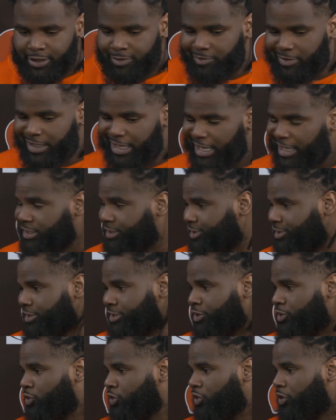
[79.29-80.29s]
My last
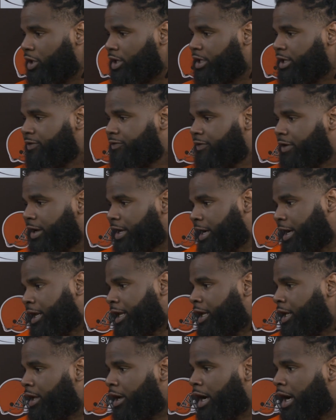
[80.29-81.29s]
years in New York didn't find kind
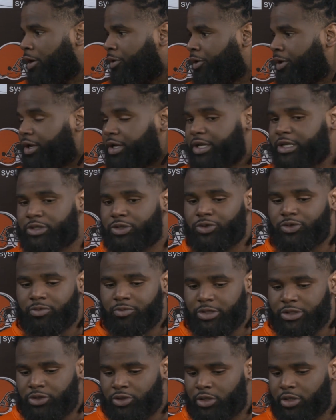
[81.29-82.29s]
of end how I wanted it to.
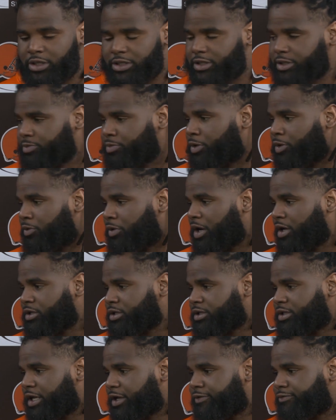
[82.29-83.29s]
But, you know, this has been a while
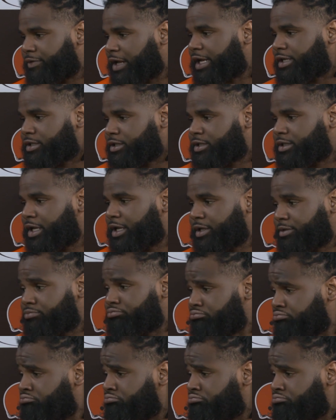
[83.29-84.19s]
since I've actually said